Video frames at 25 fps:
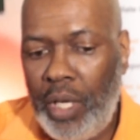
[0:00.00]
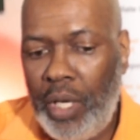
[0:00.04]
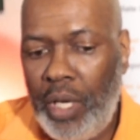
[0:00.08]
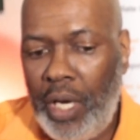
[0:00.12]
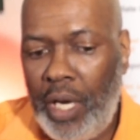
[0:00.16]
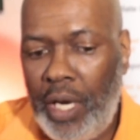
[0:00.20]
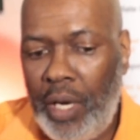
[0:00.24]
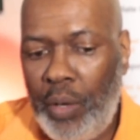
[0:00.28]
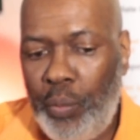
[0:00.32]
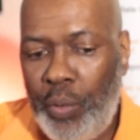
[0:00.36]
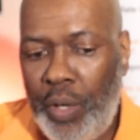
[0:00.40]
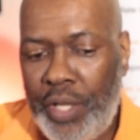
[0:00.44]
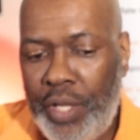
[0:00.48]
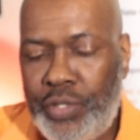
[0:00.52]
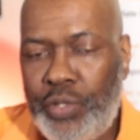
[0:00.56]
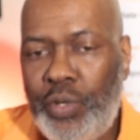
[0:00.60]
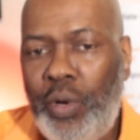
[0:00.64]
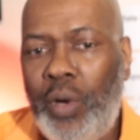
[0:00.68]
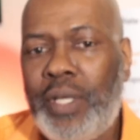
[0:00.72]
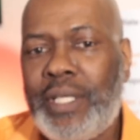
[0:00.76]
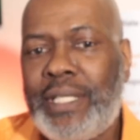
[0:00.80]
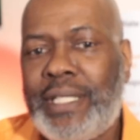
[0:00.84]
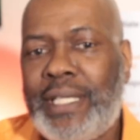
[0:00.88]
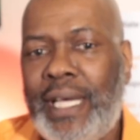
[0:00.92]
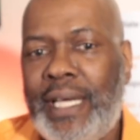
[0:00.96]
when it's
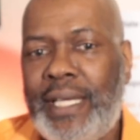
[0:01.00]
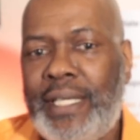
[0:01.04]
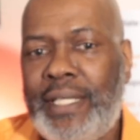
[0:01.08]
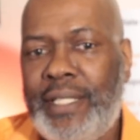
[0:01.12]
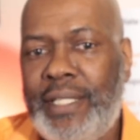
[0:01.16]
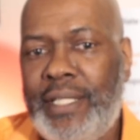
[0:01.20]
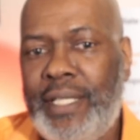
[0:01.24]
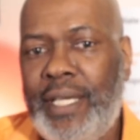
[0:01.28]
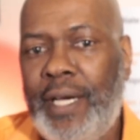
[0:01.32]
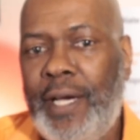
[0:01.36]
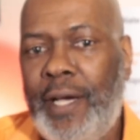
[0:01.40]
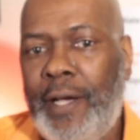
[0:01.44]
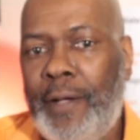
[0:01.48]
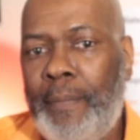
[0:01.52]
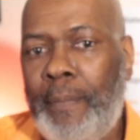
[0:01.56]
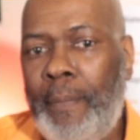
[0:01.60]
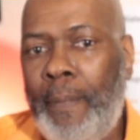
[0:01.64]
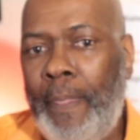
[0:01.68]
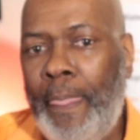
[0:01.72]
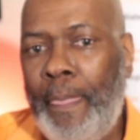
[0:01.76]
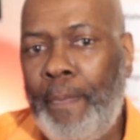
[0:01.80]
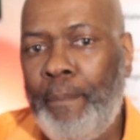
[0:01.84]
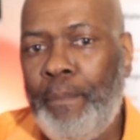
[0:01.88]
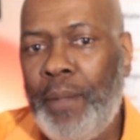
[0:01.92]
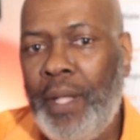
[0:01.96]
all said and done,
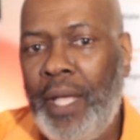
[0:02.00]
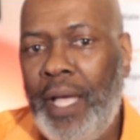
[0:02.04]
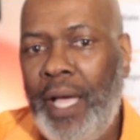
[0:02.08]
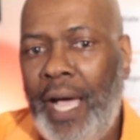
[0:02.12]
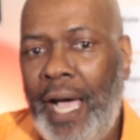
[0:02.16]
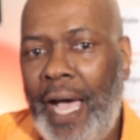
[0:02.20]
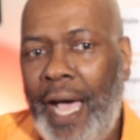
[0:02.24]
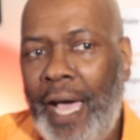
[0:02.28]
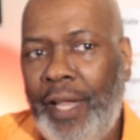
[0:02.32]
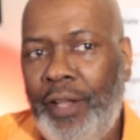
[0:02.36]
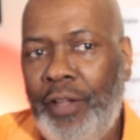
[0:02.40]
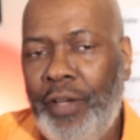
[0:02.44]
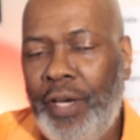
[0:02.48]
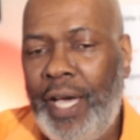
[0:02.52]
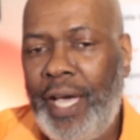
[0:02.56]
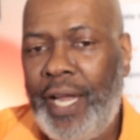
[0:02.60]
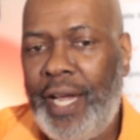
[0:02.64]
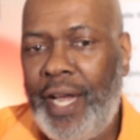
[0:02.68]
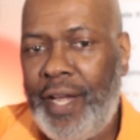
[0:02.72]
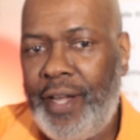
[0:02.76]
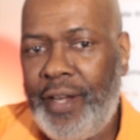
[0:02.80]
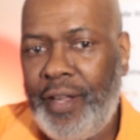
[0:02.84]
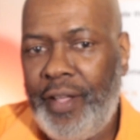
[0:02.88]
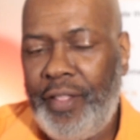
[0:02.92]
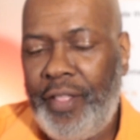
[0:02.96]
I look at
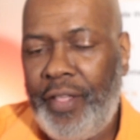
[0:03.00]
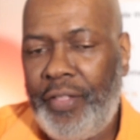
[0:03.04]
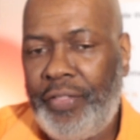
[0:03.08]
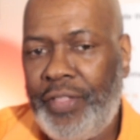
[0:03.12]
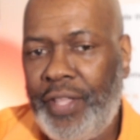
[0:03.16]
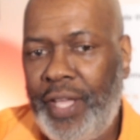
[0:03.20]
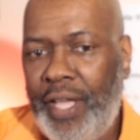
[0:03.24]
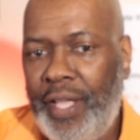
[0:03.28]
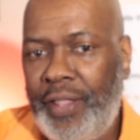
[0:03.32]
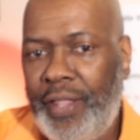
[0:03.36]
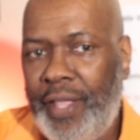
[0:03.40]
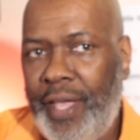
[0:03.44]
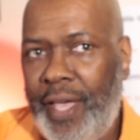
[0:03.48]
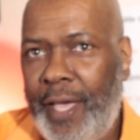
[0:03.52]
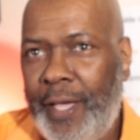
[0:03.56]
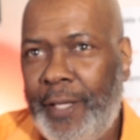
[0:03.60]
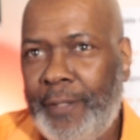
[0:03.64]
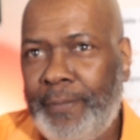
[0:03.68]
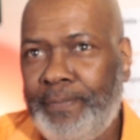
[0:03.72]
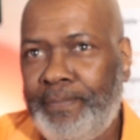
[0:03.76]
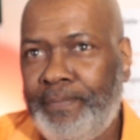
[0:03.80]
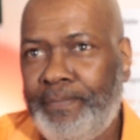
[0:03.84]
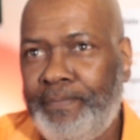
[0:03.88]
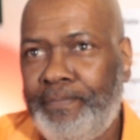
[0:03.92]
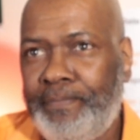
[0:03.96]
another thing
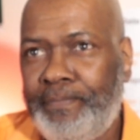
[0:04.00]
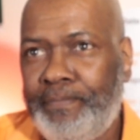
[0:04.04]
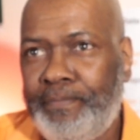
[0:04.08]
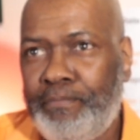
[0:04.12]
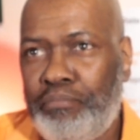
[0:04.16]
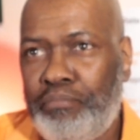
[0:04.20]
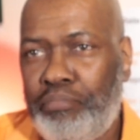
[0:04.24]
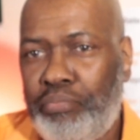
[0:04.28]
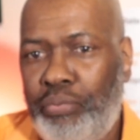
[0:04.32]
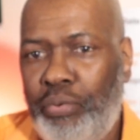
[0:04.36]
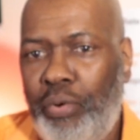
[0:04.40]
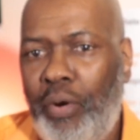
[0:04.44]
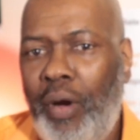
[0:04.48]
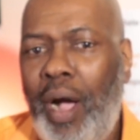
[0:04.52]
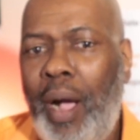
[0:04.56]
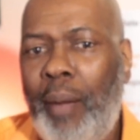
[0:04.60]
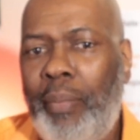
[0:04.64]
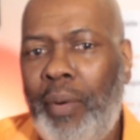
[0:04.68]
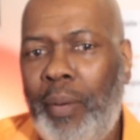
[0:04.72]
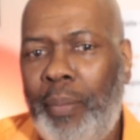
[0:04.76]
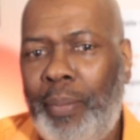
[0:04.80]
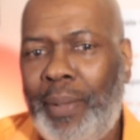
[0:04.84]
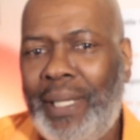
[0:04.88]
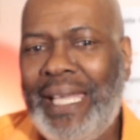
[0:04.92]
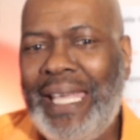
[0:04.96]
that
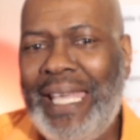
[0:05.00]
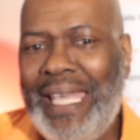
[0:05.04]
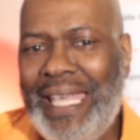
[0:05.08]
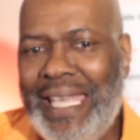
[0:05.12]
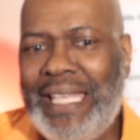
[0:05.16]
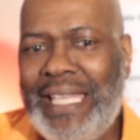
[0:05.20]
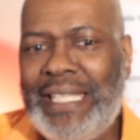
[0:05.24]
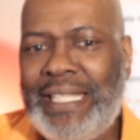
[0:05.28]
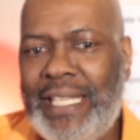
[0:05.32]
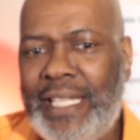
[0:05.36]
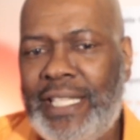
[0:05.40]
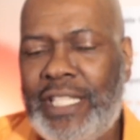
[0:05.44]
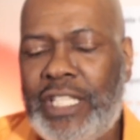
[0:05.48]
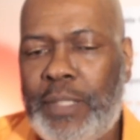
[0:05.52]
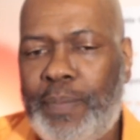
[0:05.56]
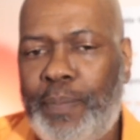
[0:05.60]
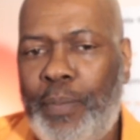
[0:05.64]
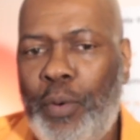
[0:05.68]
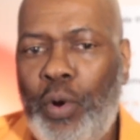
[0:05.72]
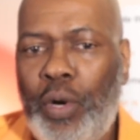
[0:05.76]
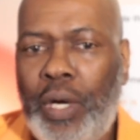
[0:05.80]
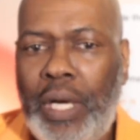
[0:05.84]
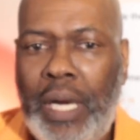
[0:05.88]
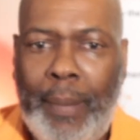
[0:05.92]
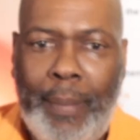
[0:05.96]
probably isn't
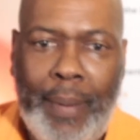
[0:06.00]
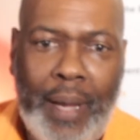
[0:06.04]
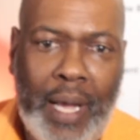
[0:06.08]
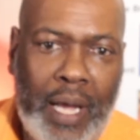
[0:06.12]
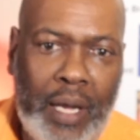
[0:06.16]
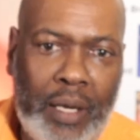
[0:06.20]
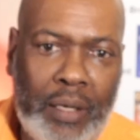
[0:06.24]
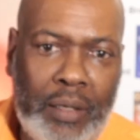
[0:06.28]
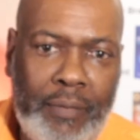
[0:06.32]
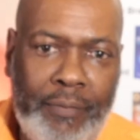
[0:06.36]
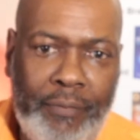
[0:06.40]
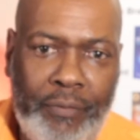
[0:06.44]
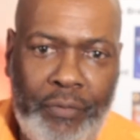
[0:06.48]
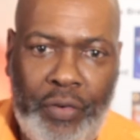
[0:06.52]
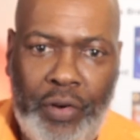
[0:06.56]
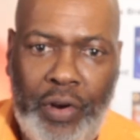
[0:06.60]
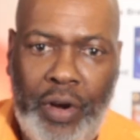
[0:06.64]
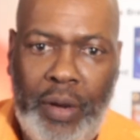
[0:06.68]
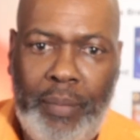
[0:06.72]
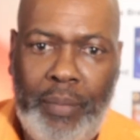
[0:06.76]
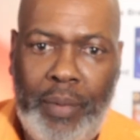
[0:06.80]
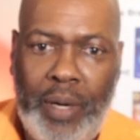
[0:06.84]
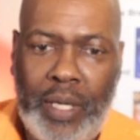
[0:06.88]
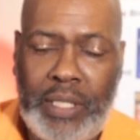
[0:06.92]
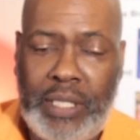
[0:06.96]
spoken about
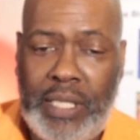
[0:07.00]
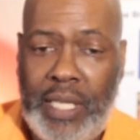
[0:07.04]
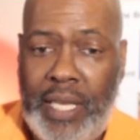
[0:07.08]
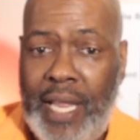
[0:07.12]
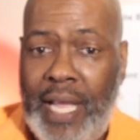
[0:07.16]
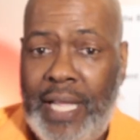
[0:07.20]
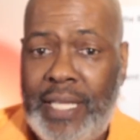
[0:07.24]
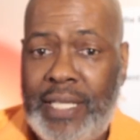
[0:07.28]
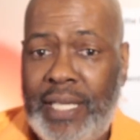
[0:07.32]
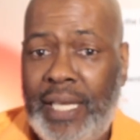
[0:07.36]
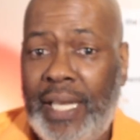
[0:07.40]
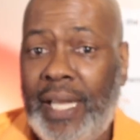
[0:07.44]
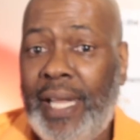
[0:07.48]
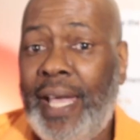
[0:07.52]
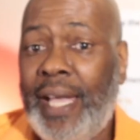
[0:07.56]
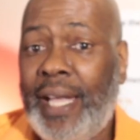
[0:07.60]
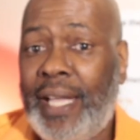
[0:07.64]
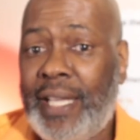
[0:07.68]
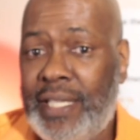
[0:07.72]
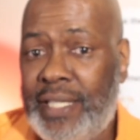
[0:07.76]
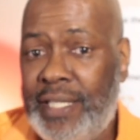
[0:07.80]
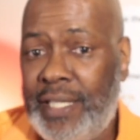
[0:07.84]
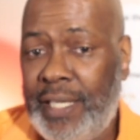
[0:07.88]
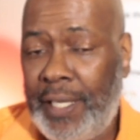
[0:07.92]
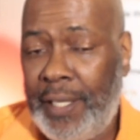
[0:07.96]
very much, and that's
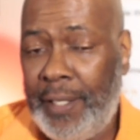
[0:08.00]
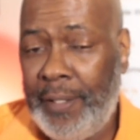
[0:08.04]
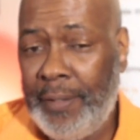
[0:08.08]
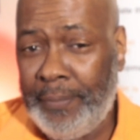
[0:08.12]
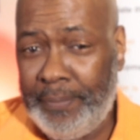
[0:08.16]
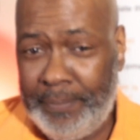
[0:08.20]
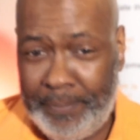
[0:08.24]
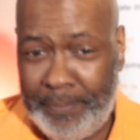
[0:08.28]
legacy.